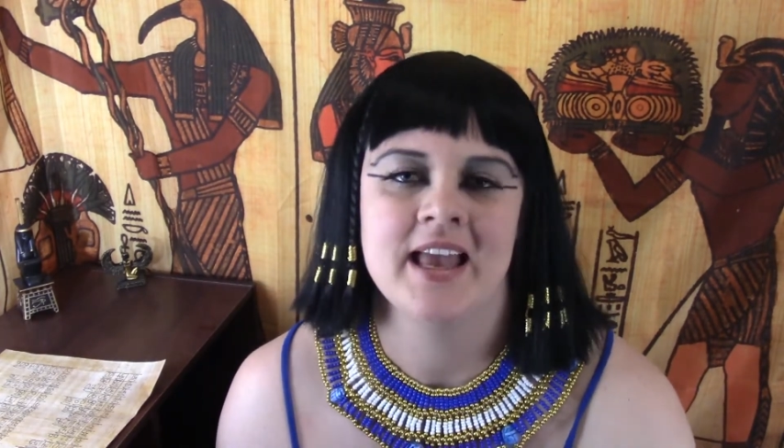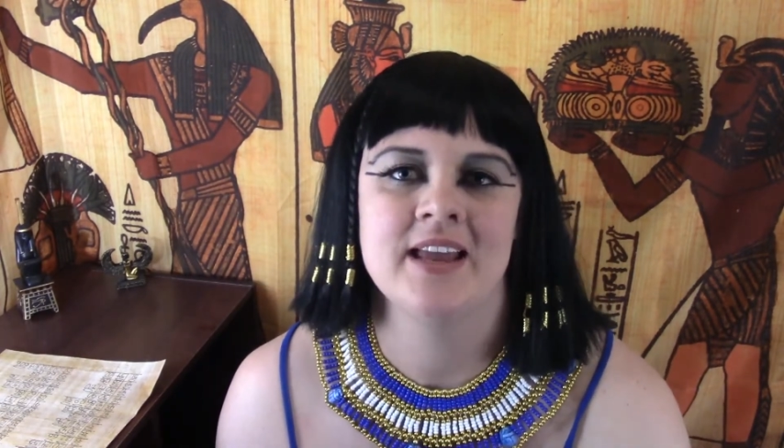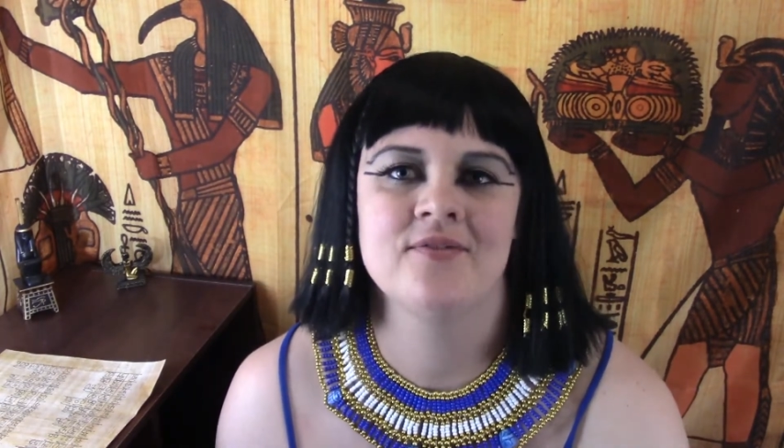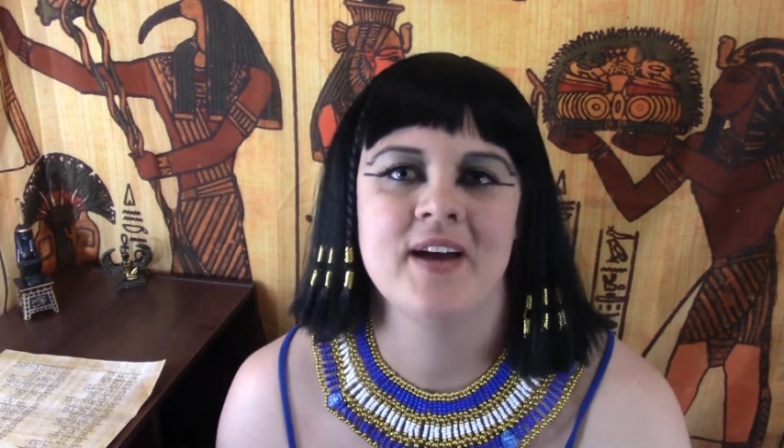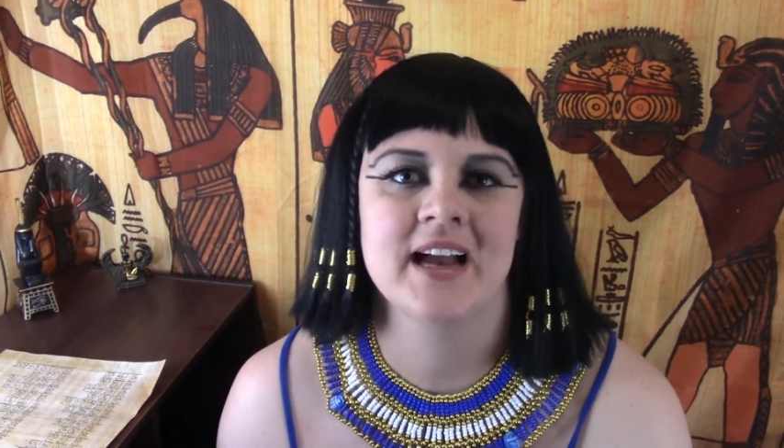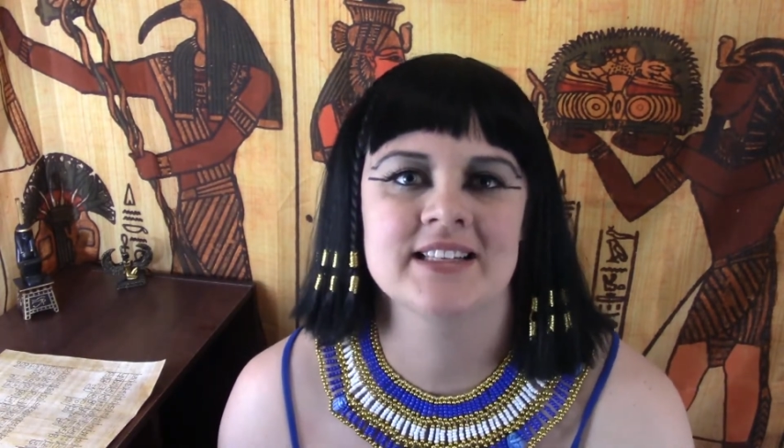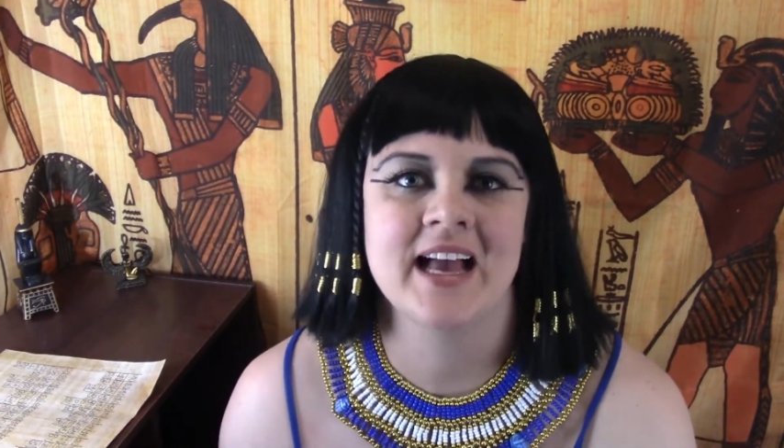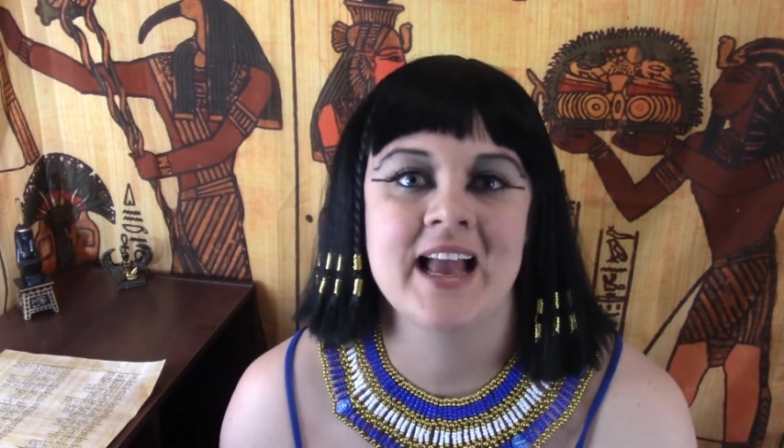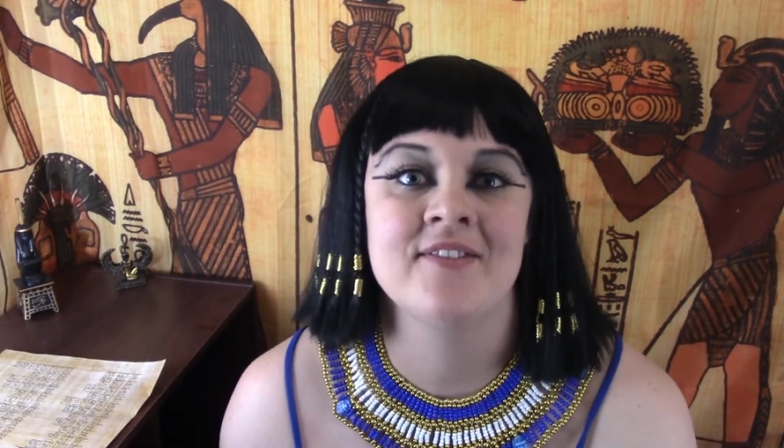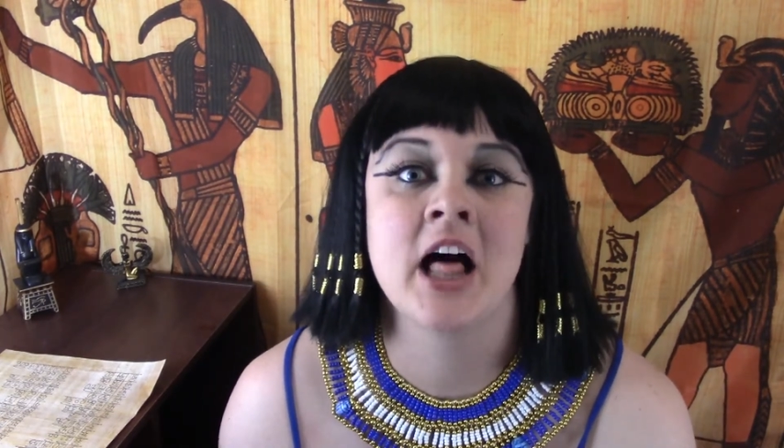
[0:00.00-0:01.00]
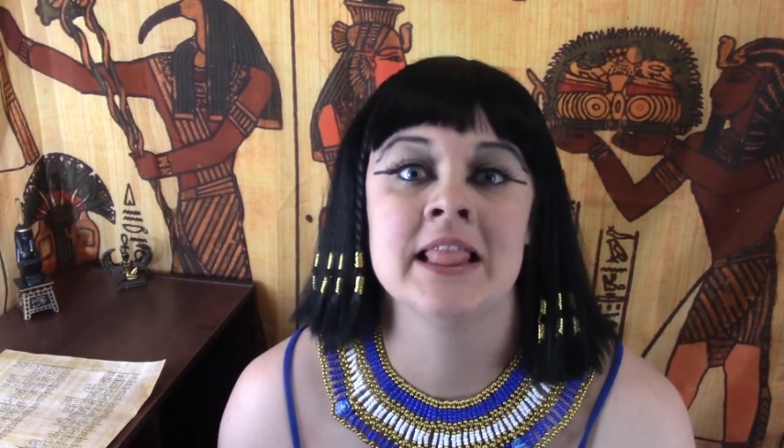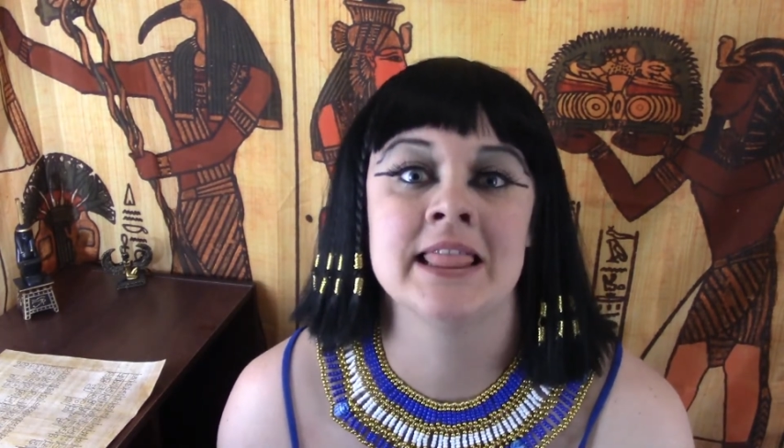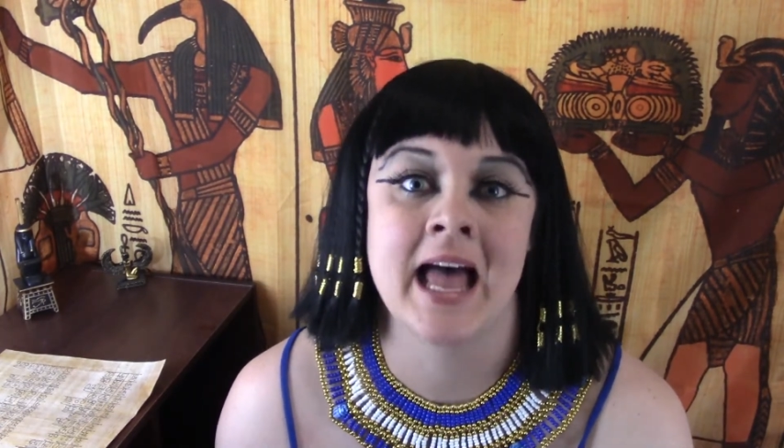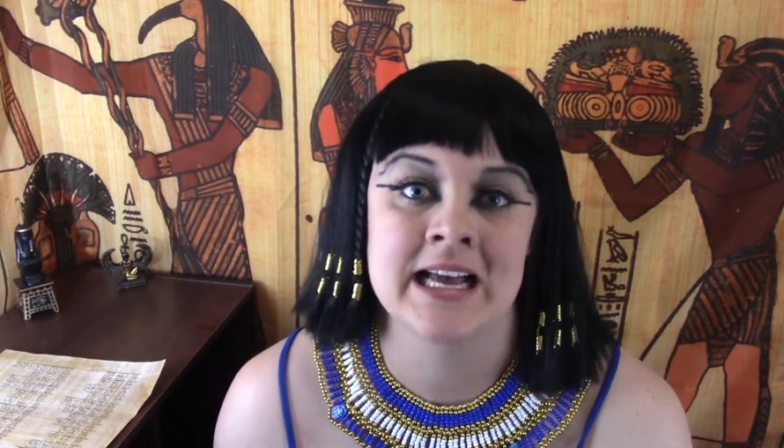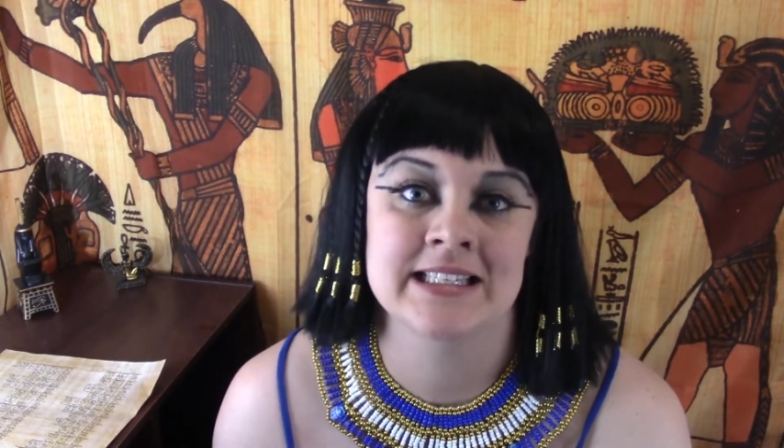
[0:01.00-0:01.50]
In fact, I have a
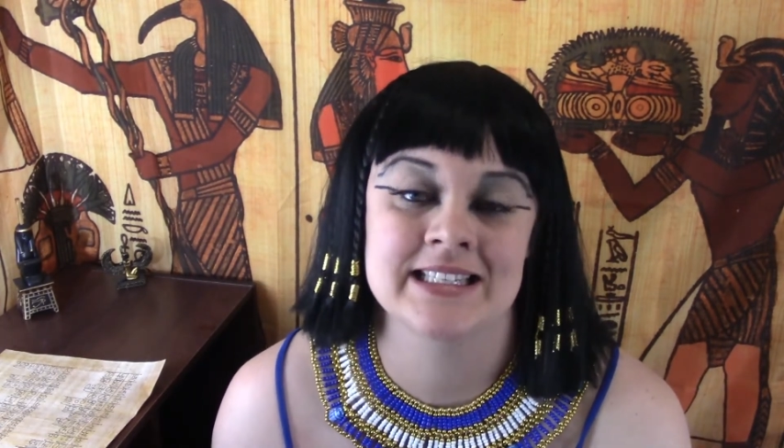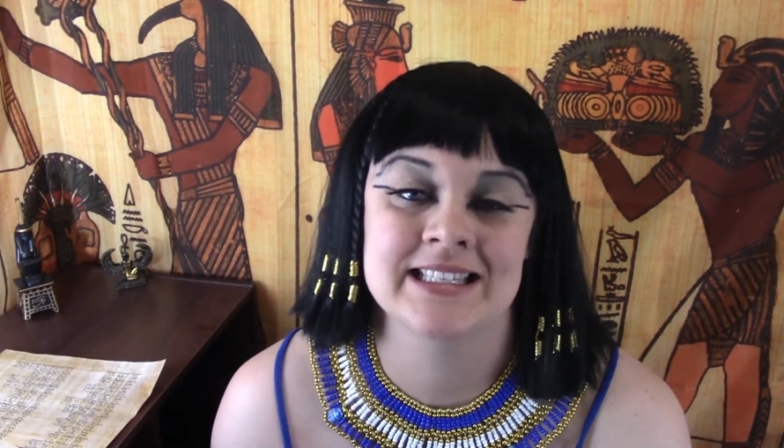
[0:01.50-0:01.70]
lot